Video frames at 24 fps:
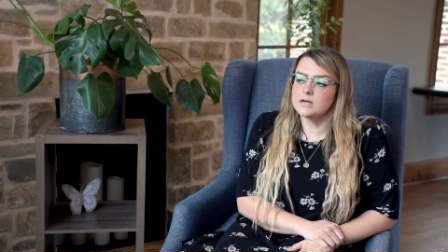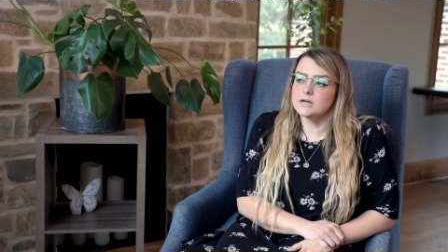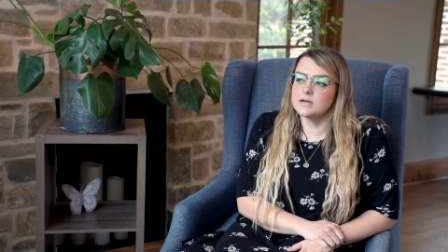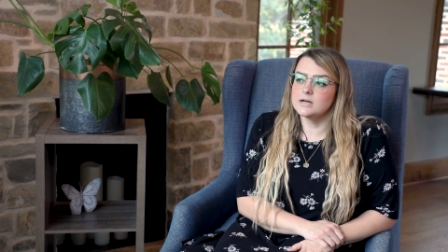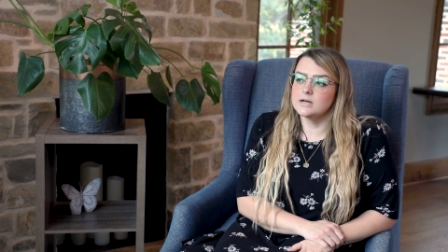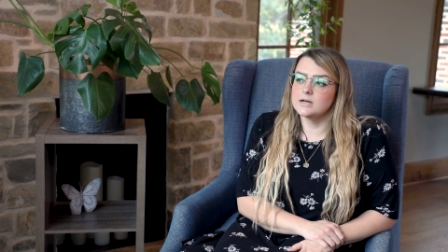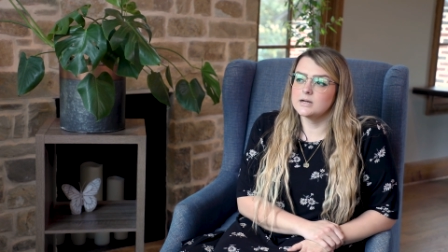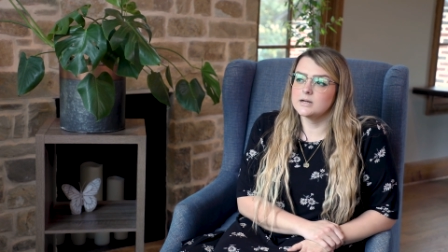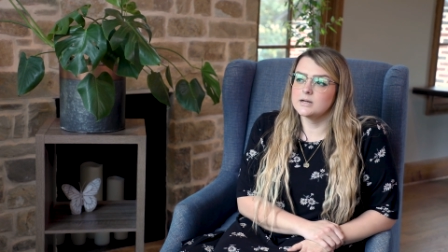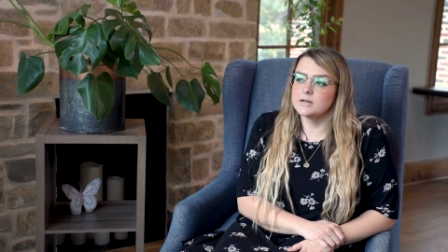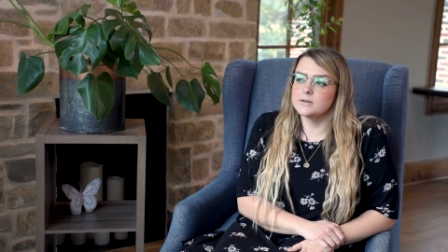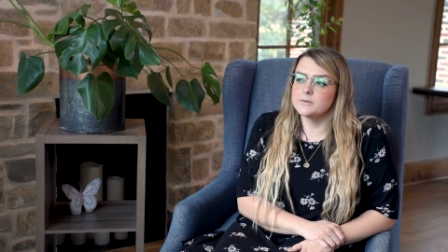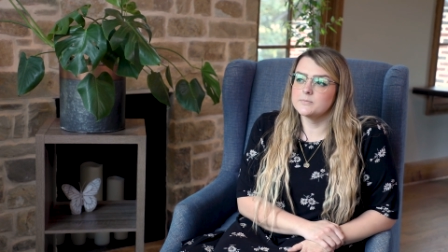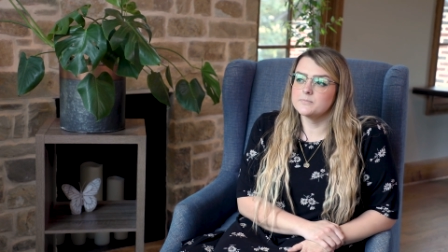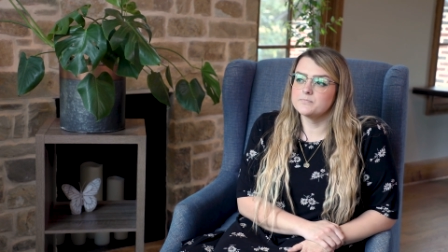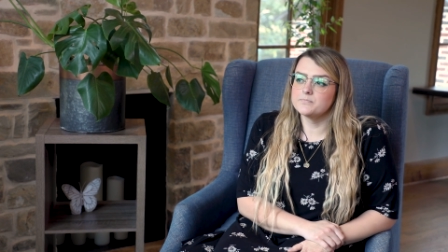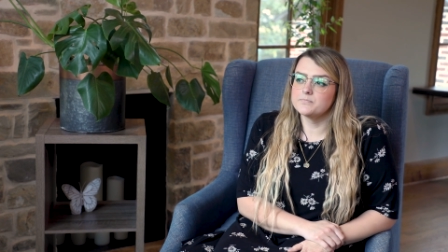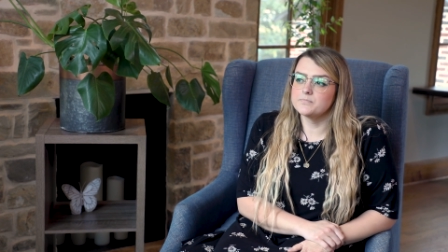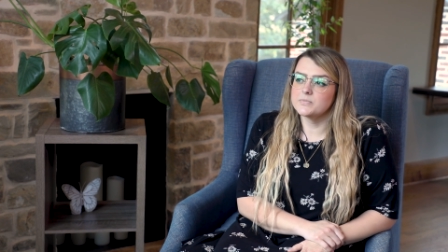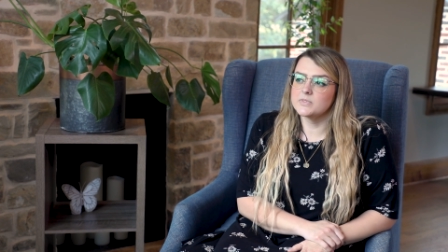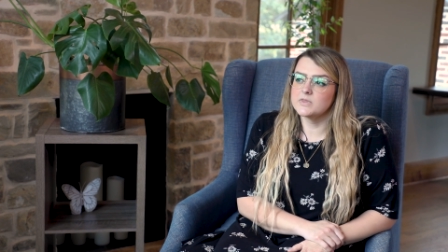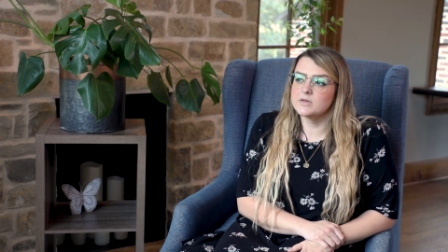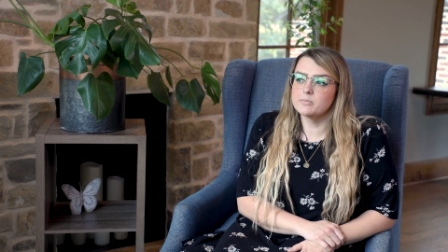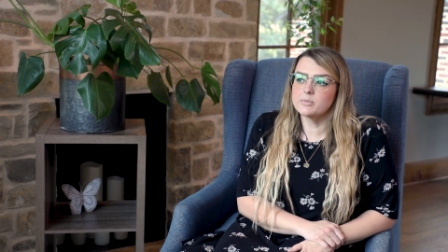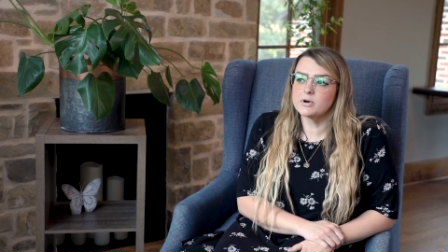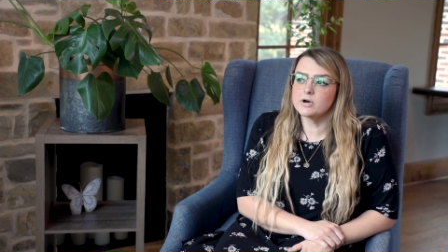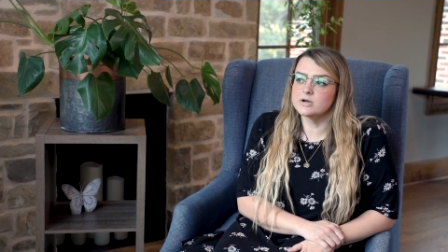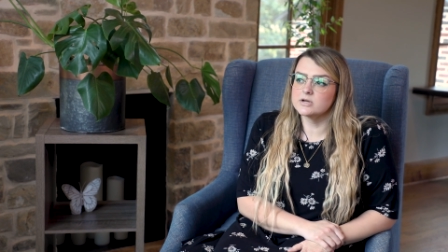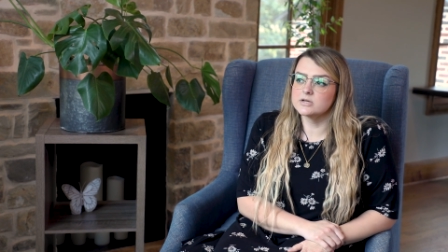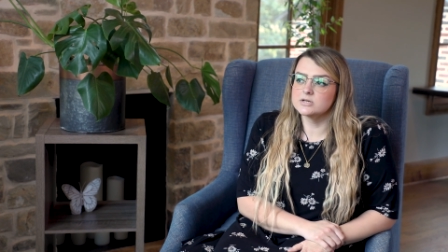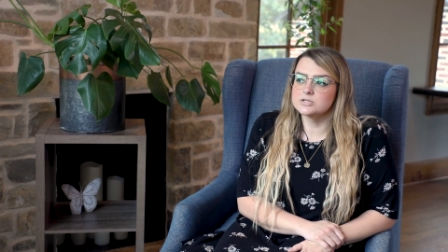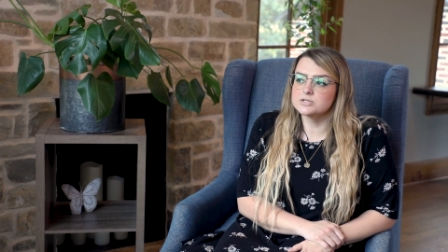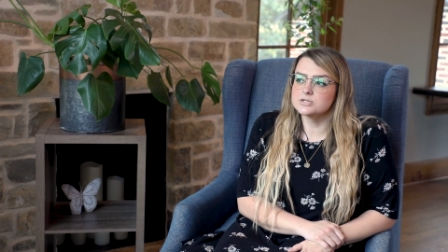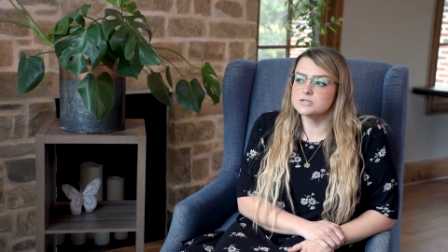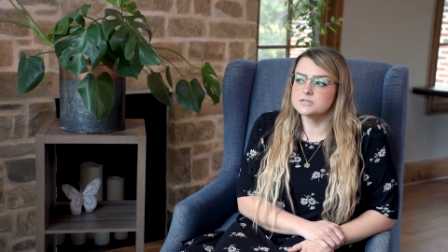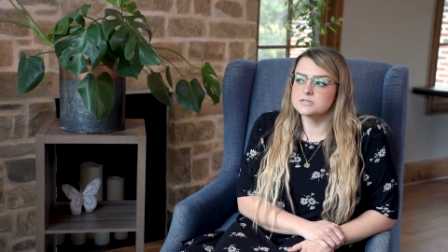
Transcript: um, the park is